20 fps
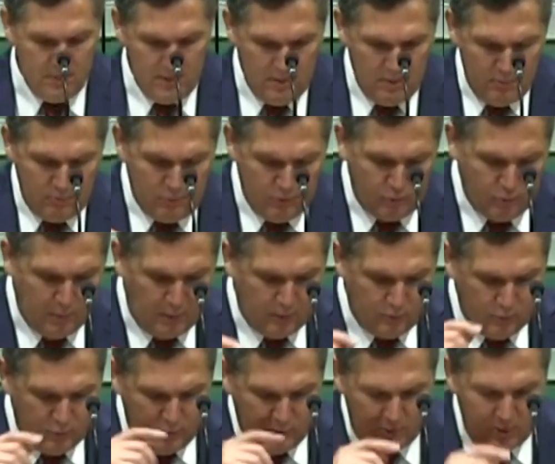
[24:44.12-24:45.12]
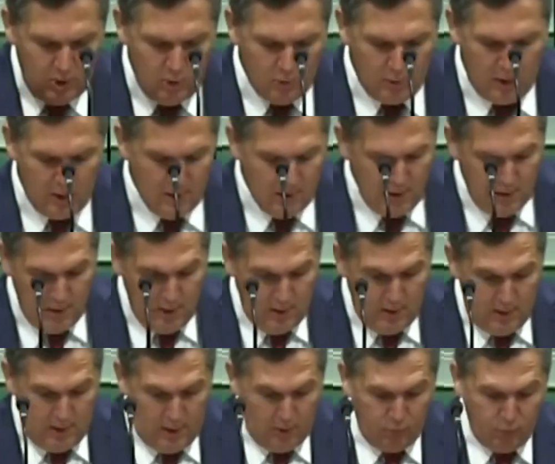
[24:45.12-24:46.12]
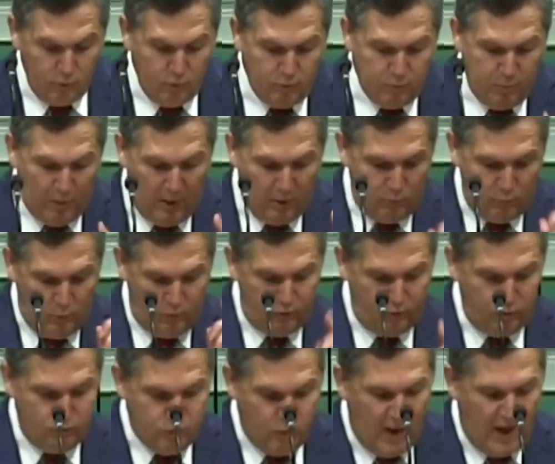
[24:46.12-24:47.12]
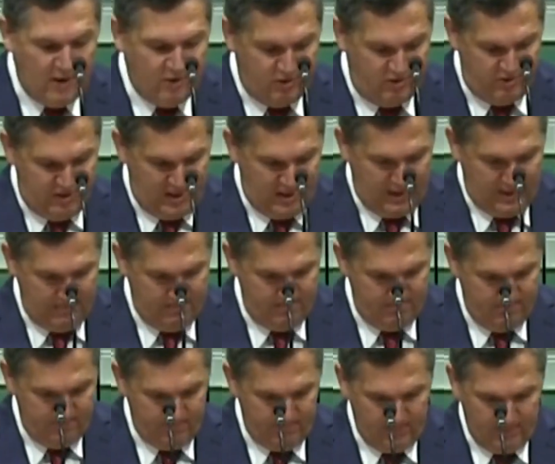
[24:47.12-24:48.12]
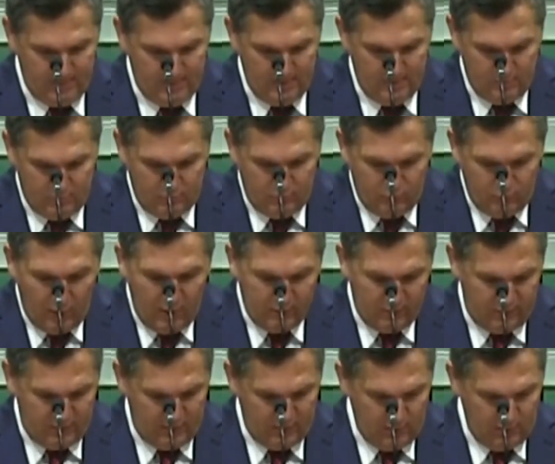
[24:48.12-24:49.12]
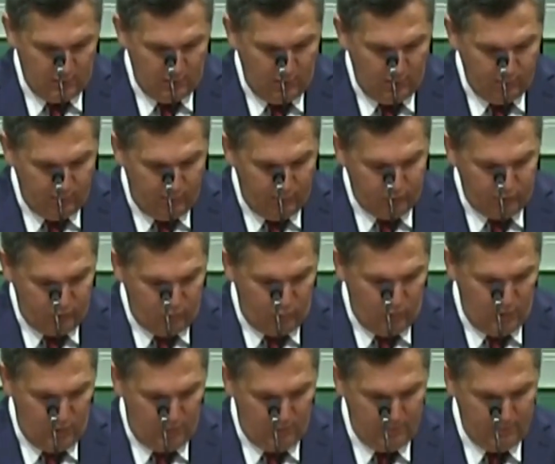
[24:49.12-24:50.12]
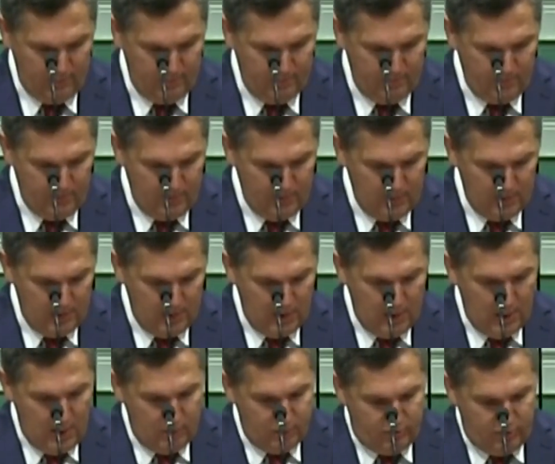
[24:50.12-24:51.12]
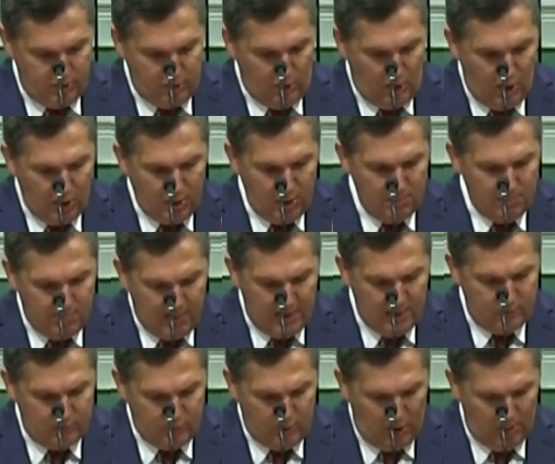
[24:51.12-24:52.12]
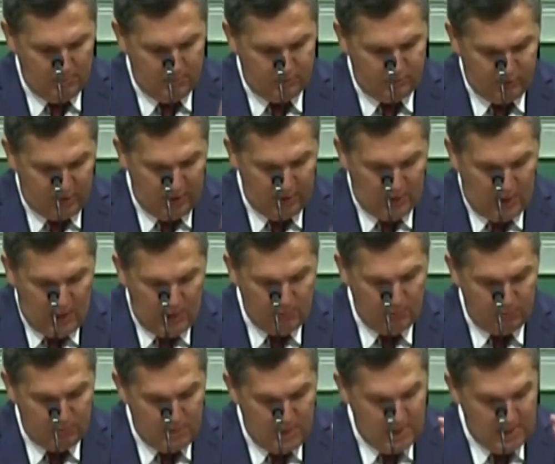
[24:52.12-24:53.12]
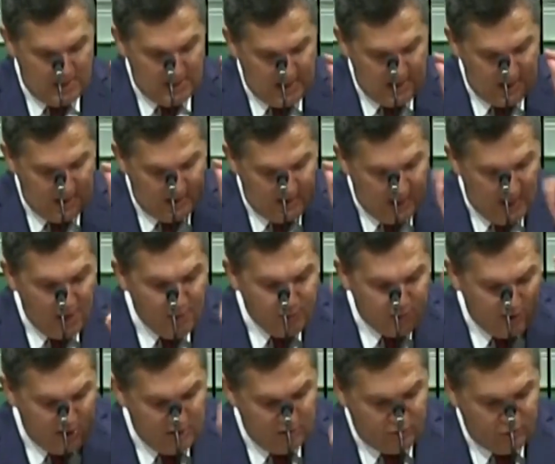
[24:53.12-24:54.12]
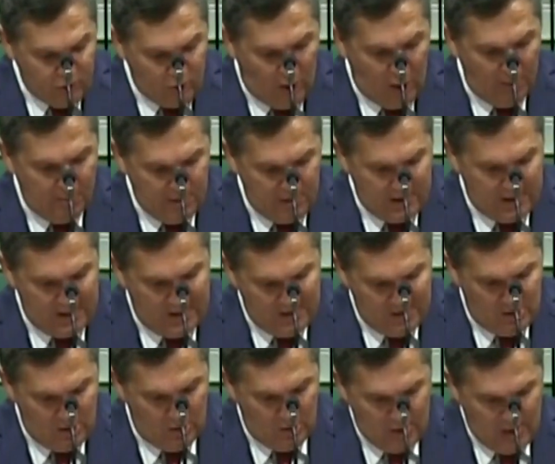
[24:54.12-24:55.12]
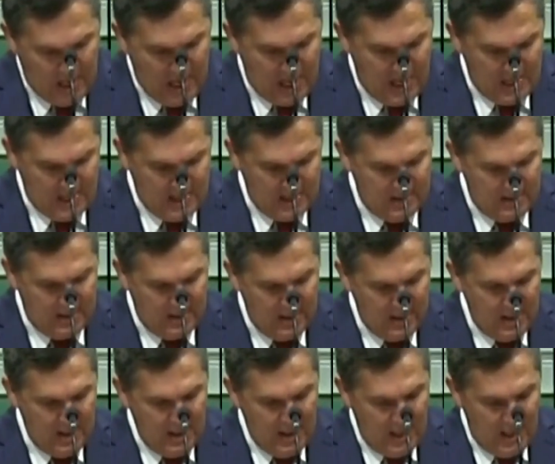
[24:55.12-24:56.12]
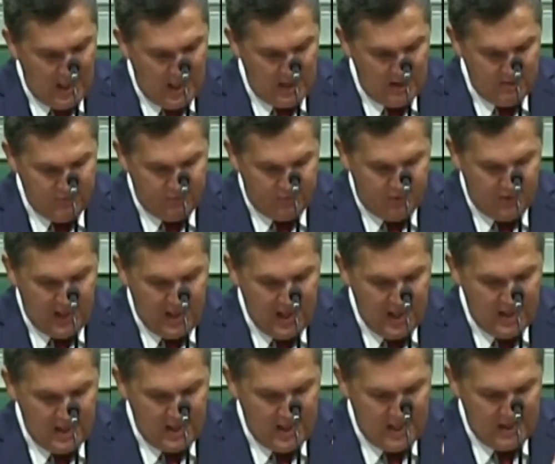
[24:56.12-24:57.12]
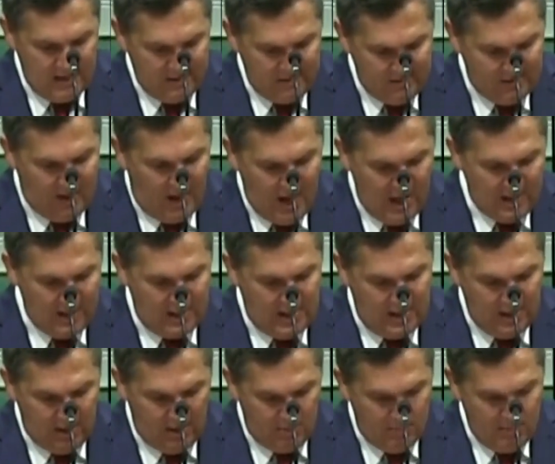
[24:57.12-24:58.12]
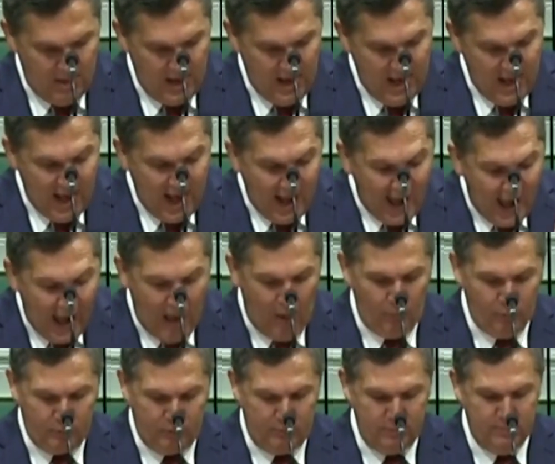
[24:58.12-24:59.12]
His response was unyielding. His response was drastic. So drastic. Look at verse 12. She caught him by his garment, saying, lie with me, and he left his garment in her hand and fled and got him out.